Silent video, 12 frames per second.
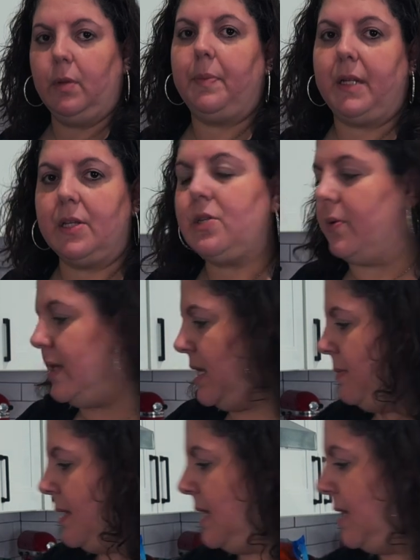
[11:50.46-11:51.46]
bit of
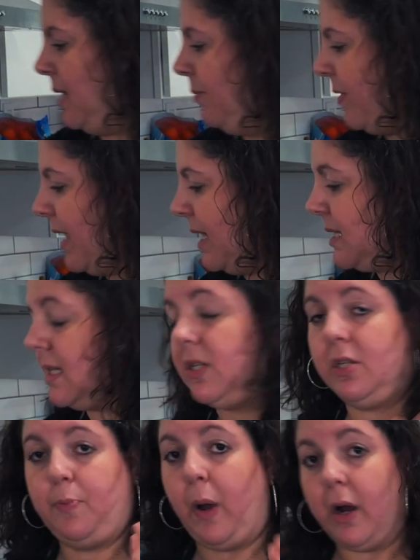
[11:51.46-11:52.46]
sodium in them, right? Because it's
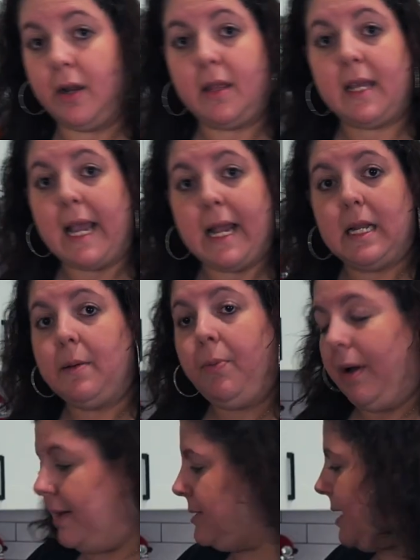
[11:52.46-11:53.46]
just part of the canning
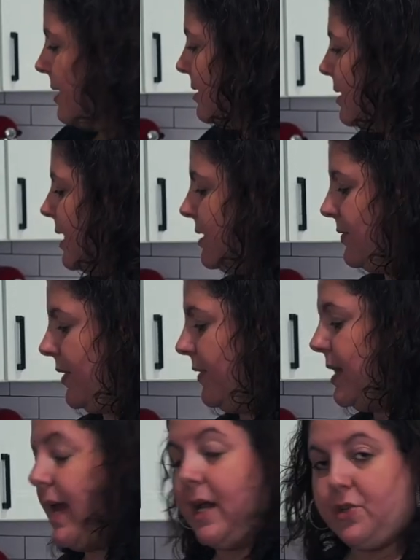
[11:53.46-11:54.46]
process, and that's
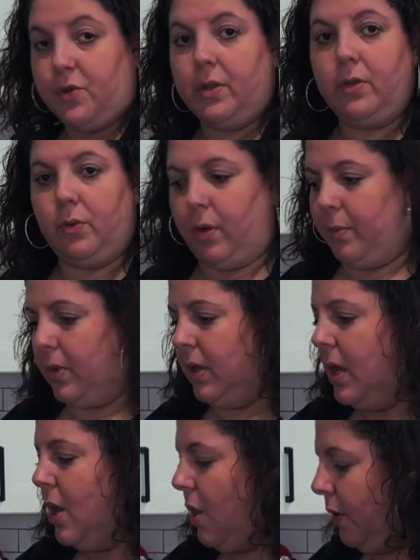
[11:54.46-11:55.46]
very natural and normal.
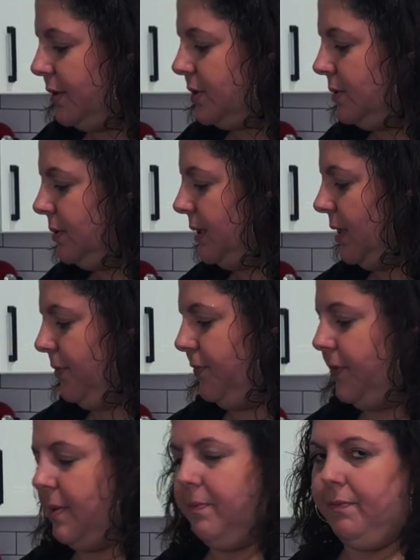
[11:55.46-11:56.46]
Also, they're
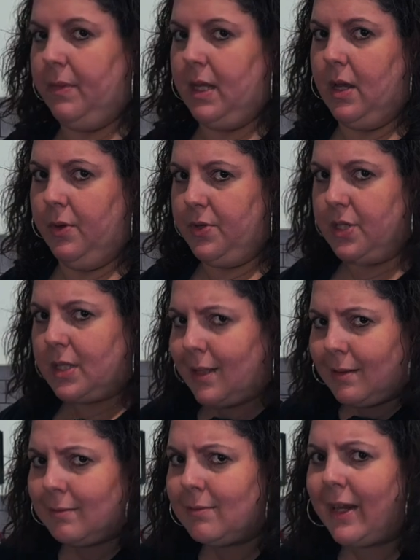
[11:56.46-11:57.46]
from the
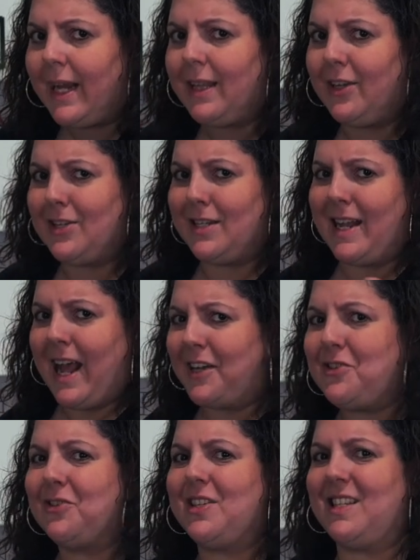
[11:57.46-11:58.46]
ocean, right? There's a
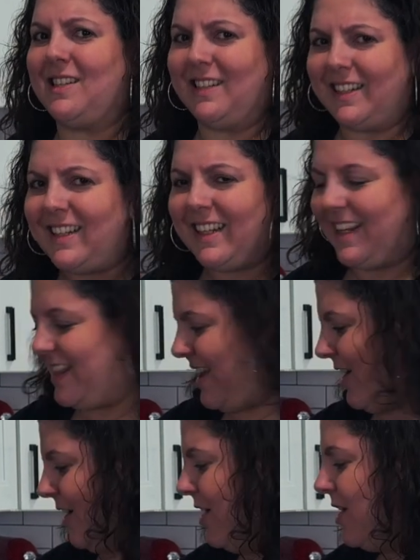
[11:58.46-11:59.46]
natural salinity
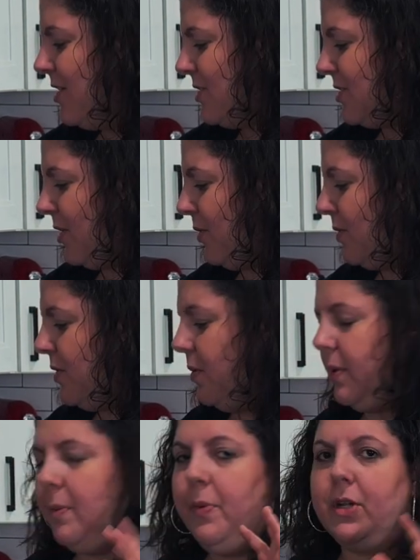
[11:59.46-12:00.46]
there. So you don't
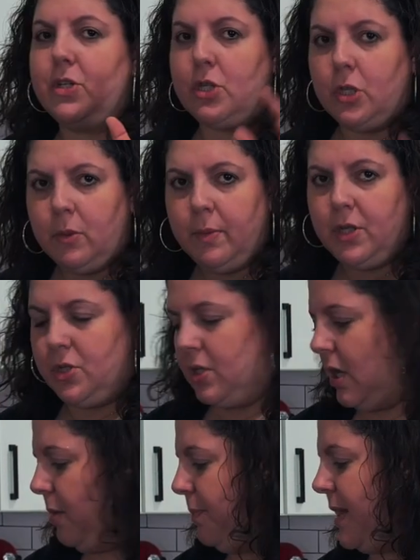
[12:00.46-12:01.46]
want to put too much
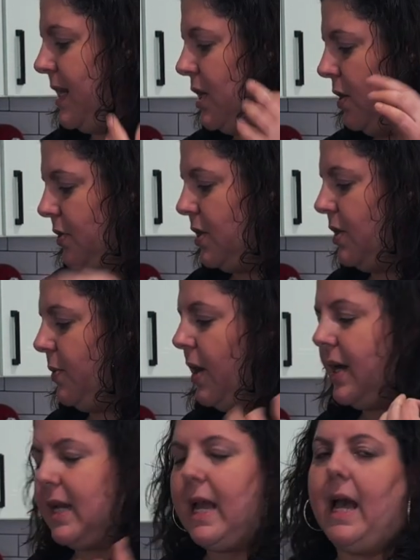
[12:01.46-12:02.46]
salt, but, you know, you are
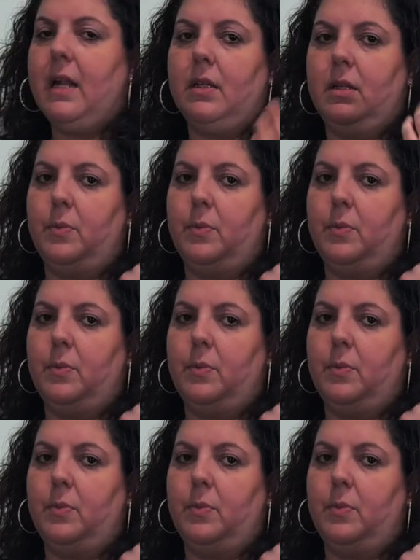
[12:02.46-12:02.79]
going to add a little